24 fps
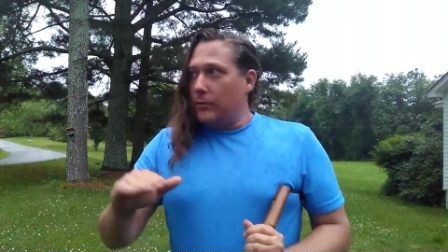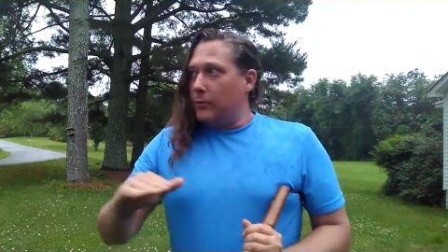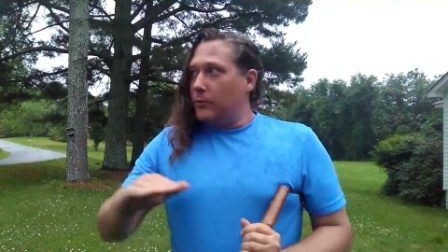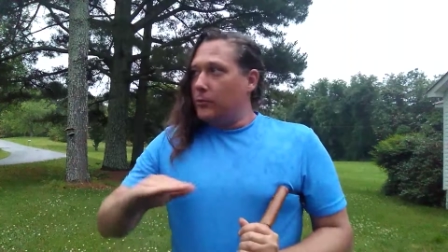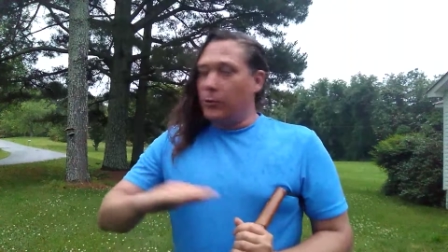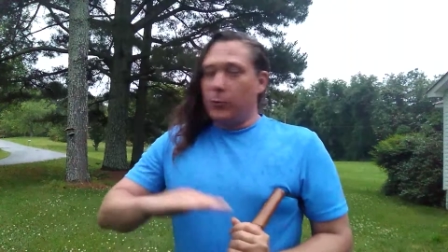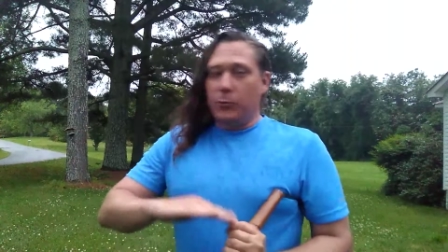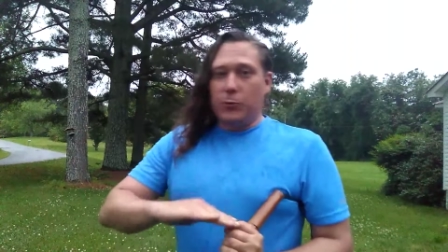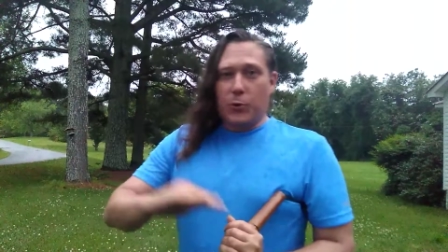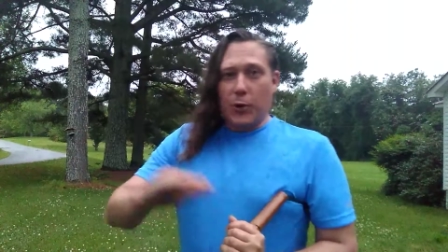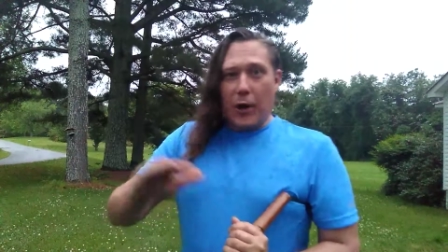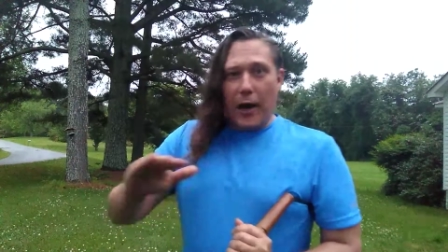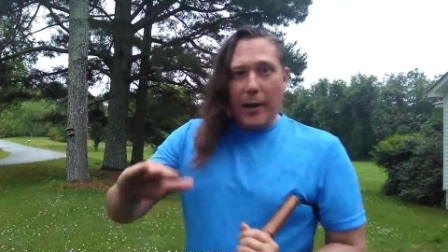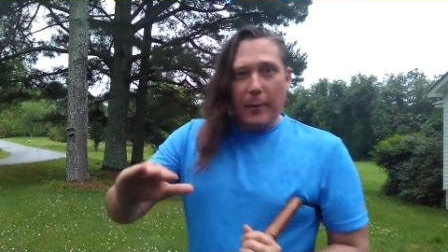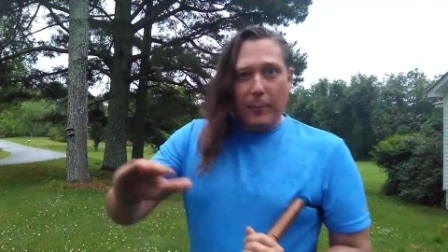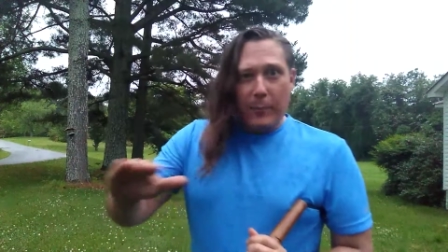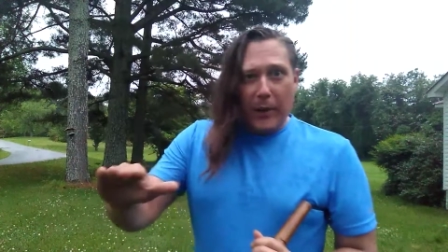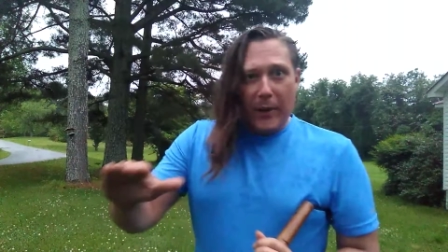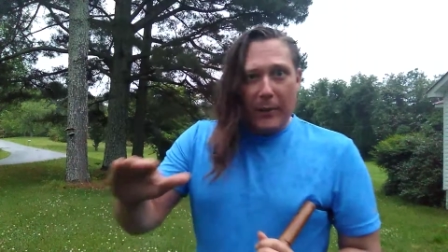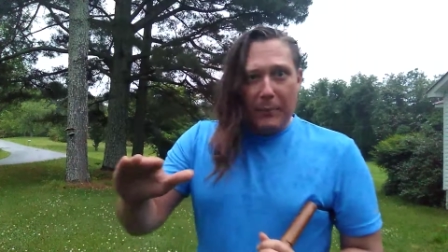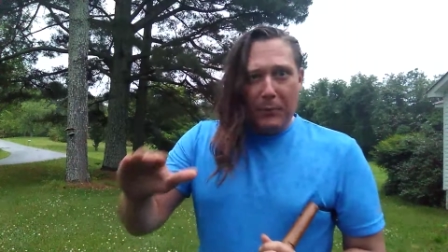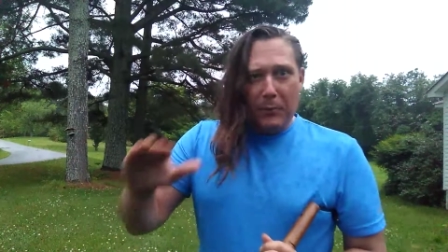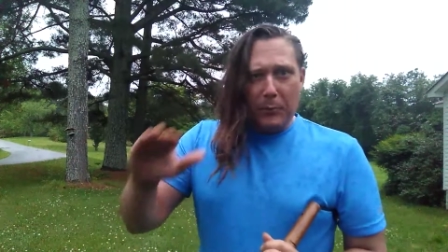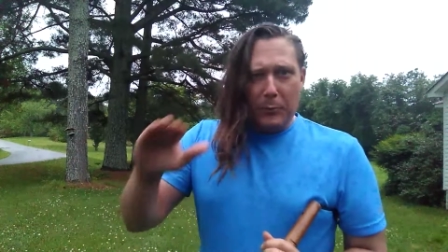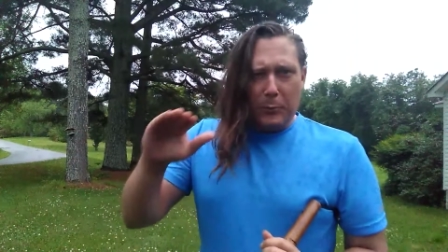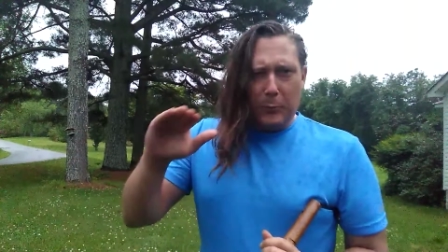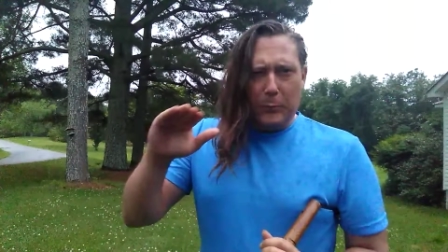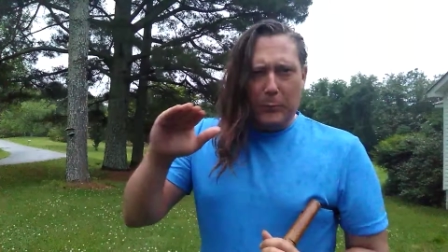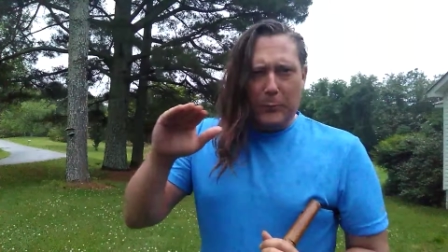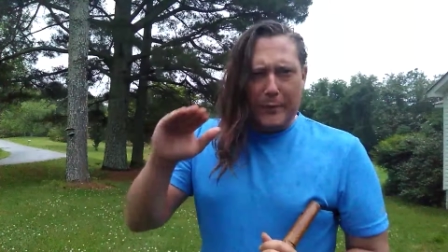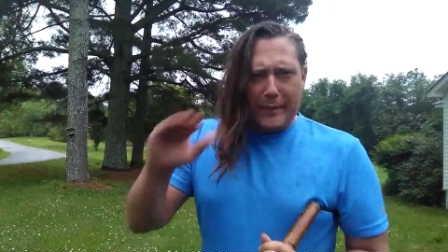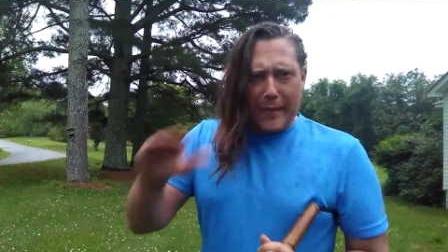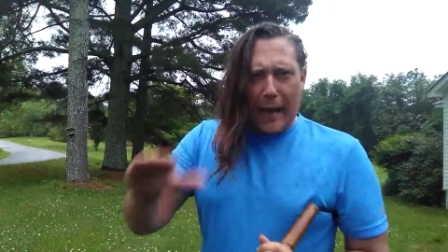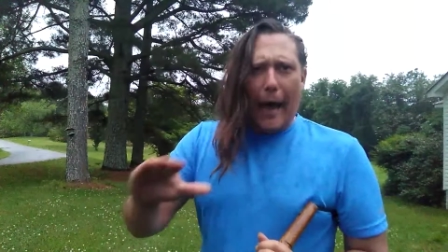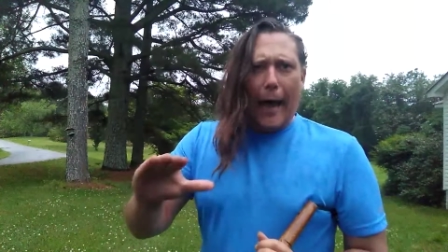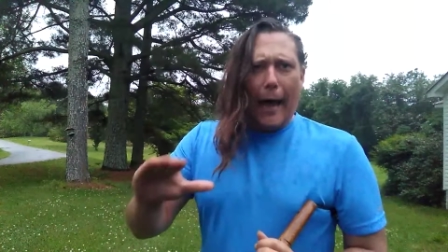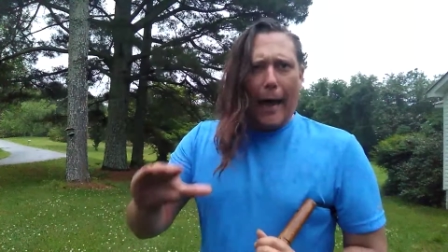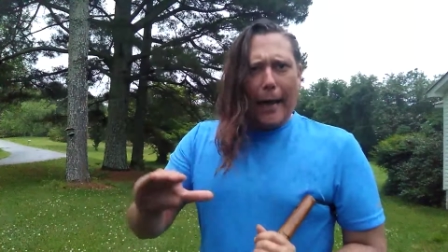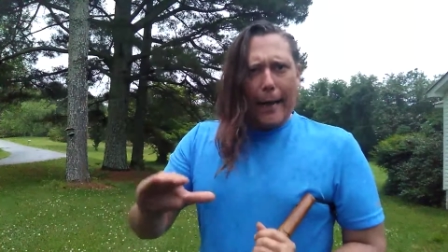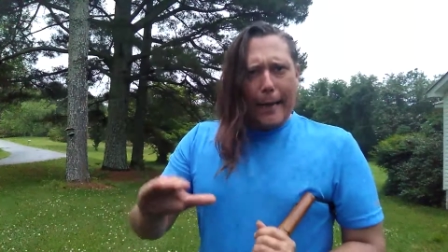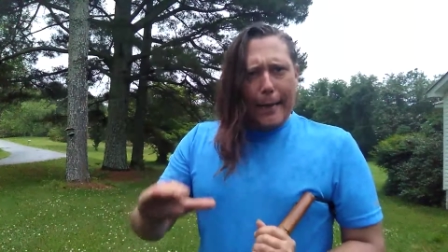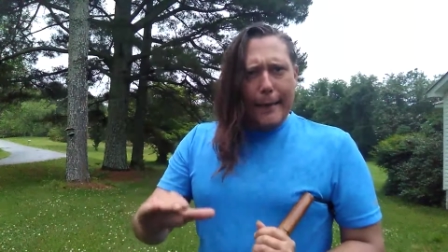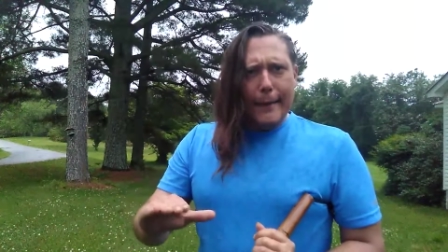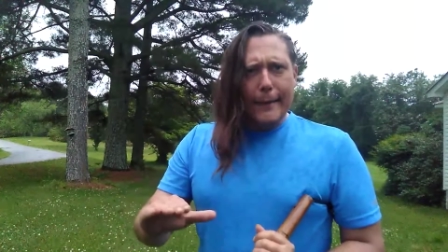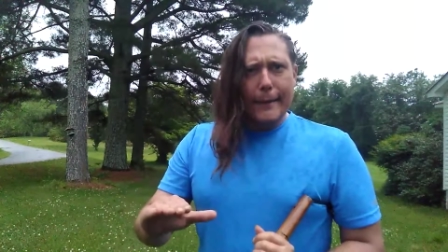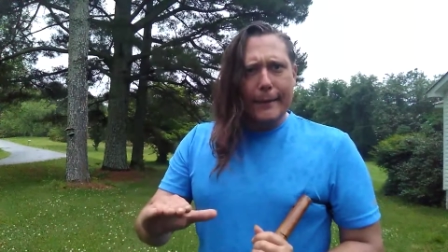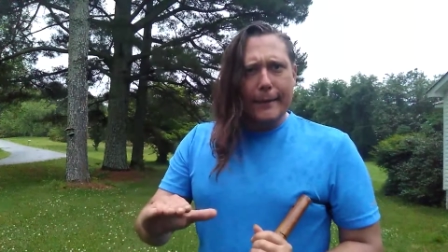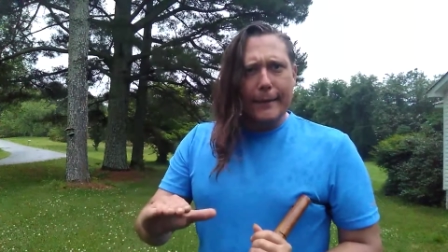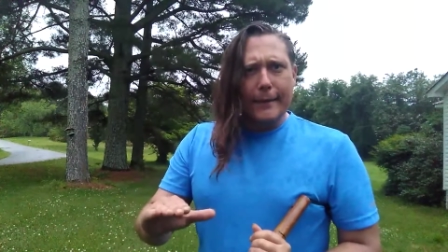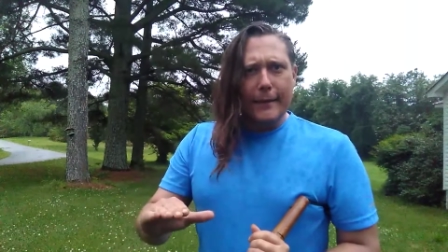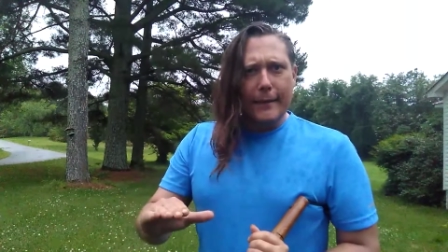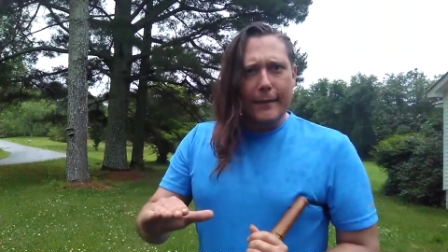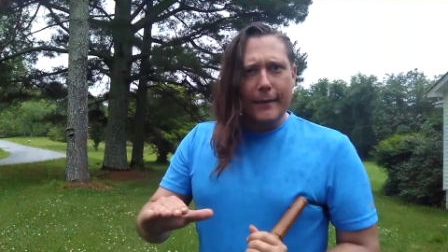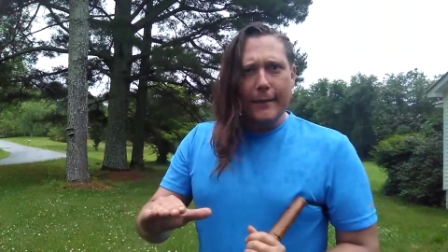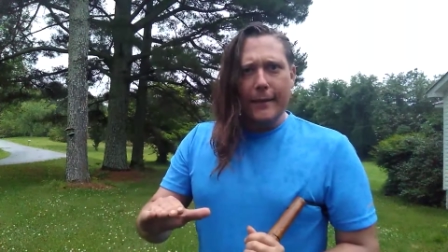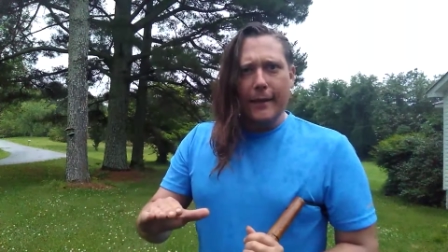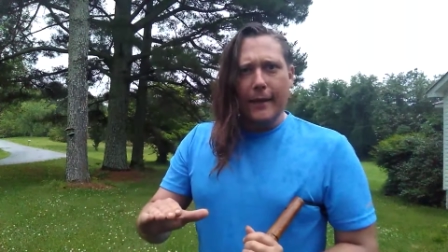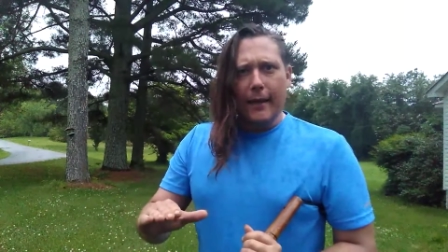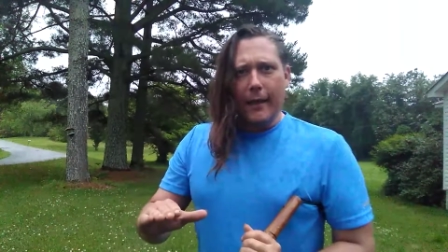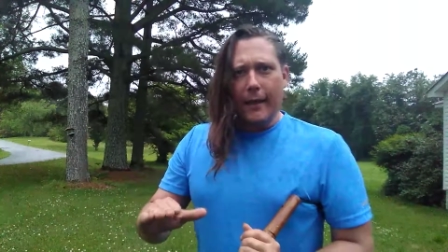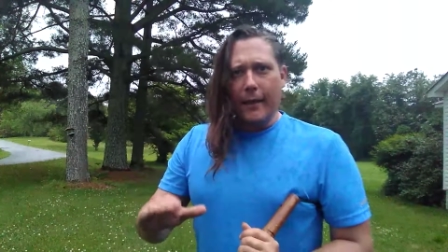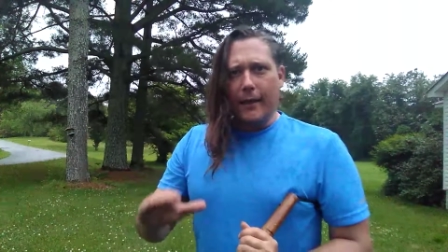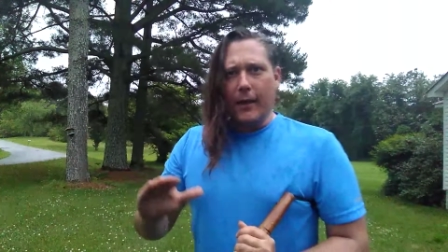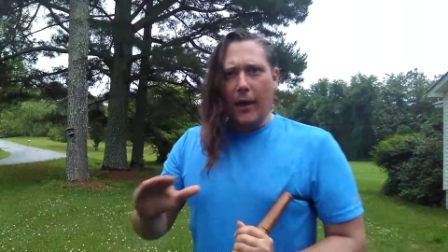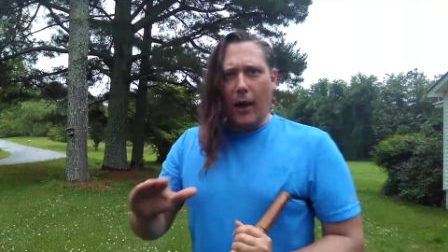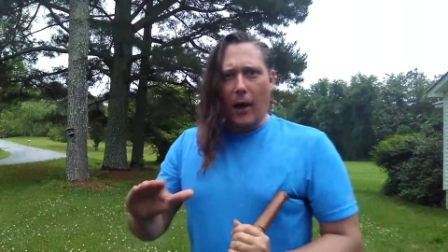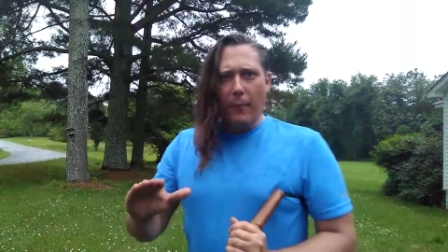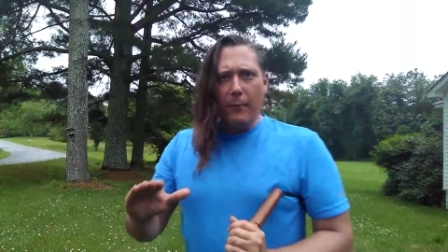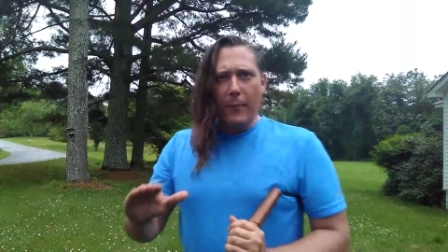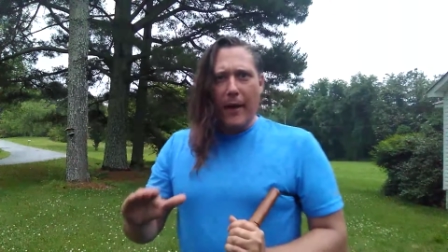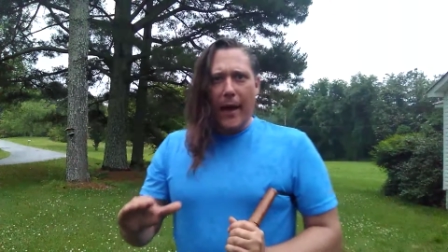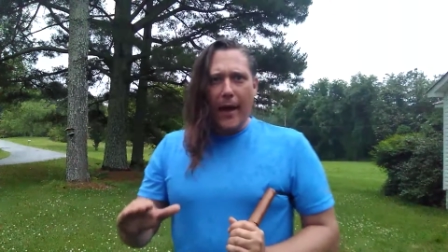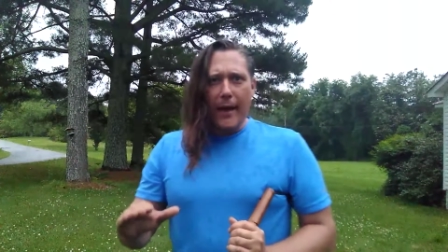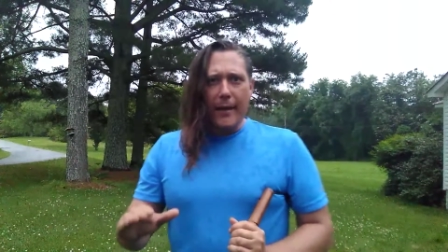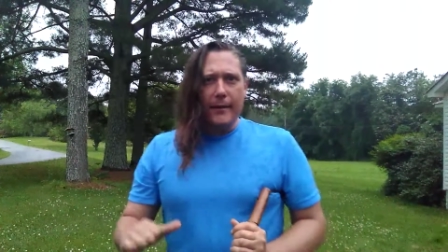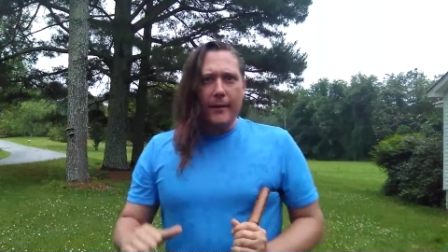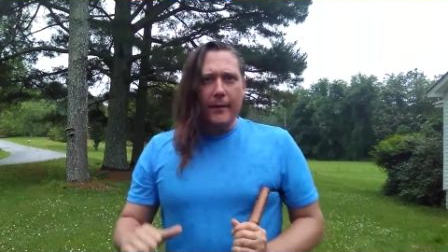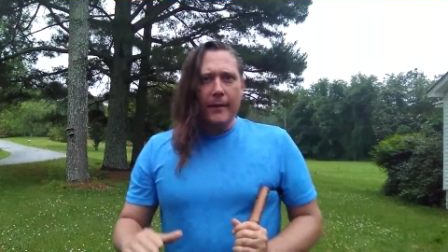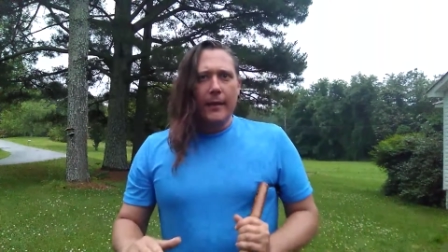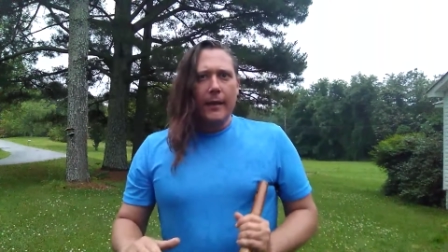to train people to die in combat.